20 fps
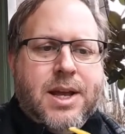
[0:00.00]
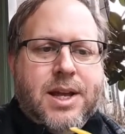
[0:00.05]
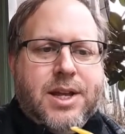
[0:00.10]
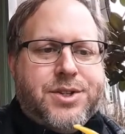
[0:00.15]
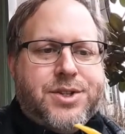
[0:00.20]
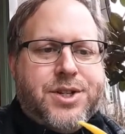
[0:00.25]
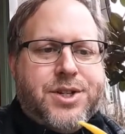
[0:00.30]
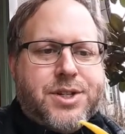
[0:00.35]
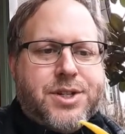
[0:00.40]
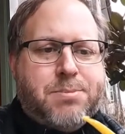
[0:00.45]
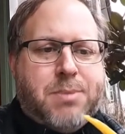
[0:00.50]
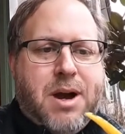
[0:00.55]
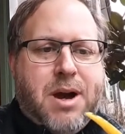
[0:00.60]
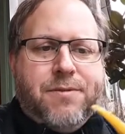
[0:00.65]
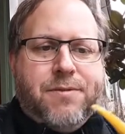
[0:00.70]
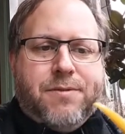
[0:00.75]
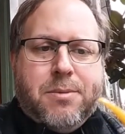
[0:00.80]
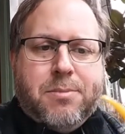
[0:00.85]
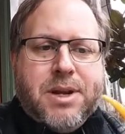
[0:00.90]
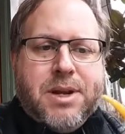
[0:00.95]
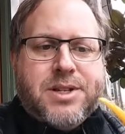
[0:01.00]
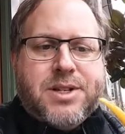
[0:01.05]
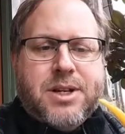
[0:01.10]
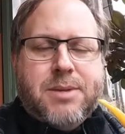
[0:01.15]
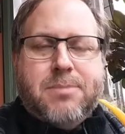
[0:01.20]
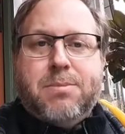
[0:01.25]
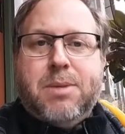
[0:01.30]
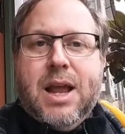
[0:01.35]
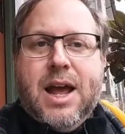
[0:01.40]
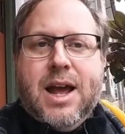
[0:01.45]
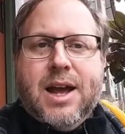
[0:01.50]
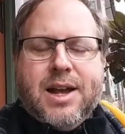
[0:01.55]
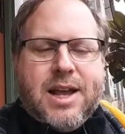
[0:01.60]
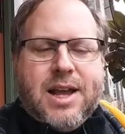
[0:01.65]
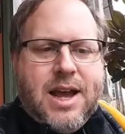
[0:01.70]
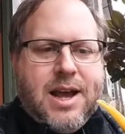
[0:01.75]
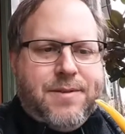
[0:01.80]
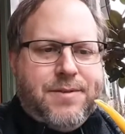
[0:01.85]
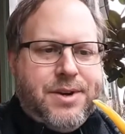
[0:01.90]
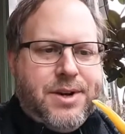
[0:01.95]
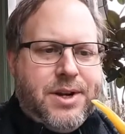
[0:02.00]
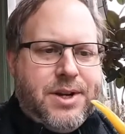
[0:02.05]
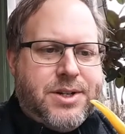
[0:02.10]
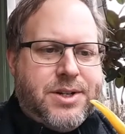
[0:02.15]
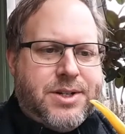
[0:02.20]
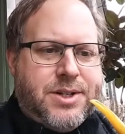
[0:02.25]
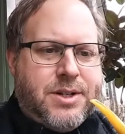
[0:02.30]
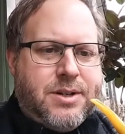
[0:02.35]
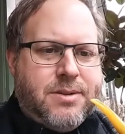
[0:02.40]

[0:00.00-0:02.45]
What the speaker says: is just bi-fermented black Cavendish